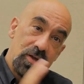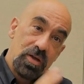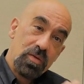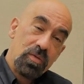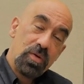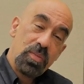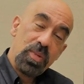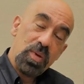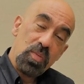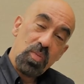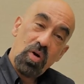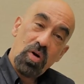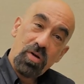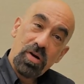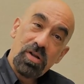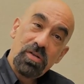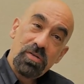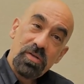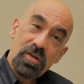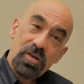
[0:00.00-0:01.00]
will be
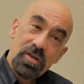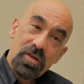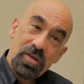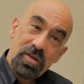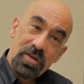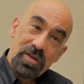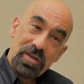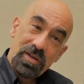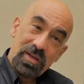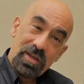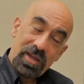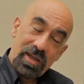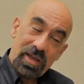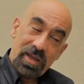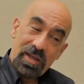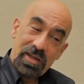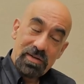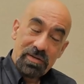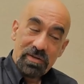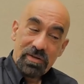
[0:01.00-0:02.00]
moral.
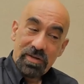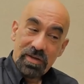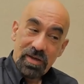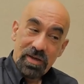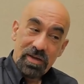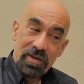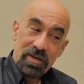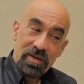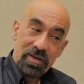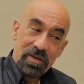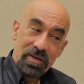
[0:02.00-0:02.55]
And, I